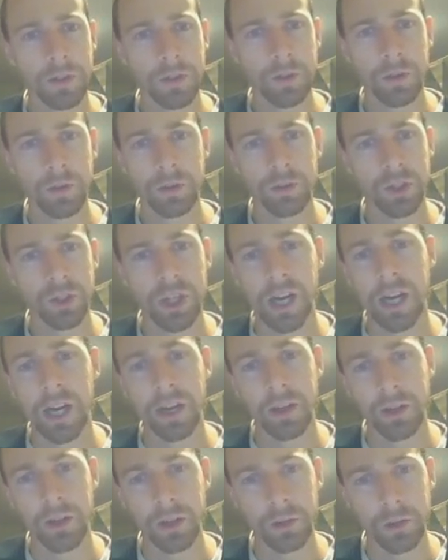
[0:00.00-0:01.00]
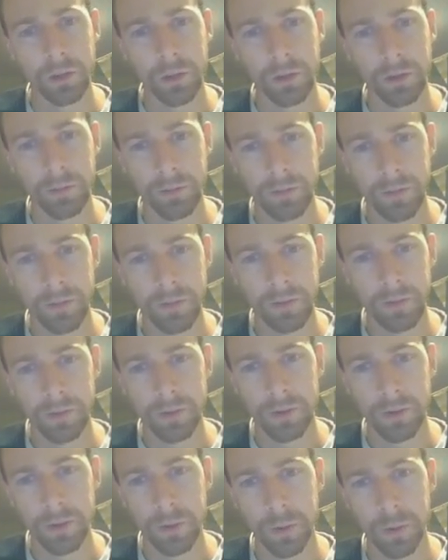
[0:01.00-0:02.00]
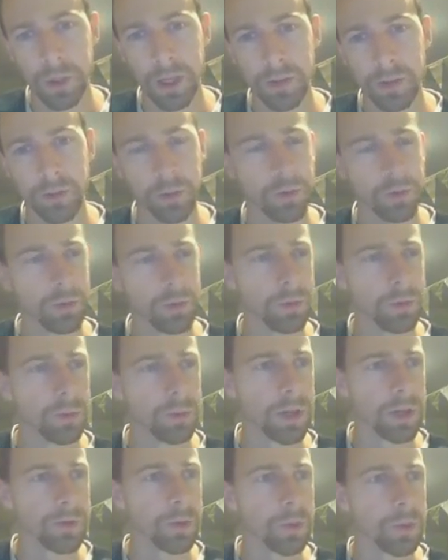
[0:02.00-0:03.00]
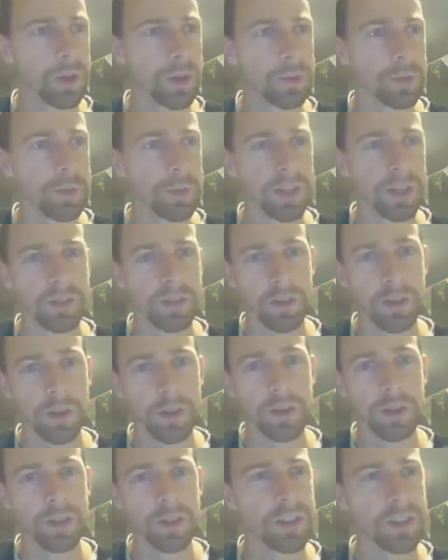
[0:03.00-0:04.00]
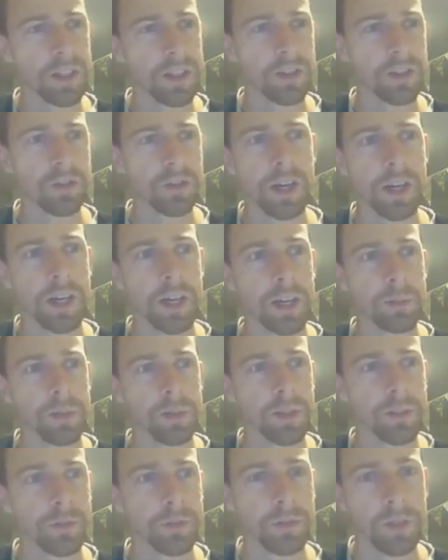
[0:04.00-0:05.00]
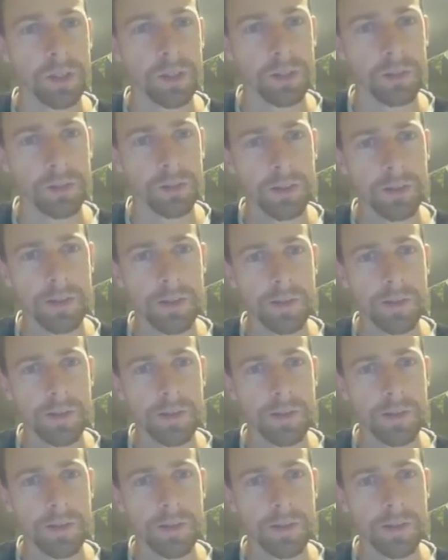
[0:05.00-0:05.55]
or charcoal or whatever whatever works best. You know, you just need to try a couple of different things.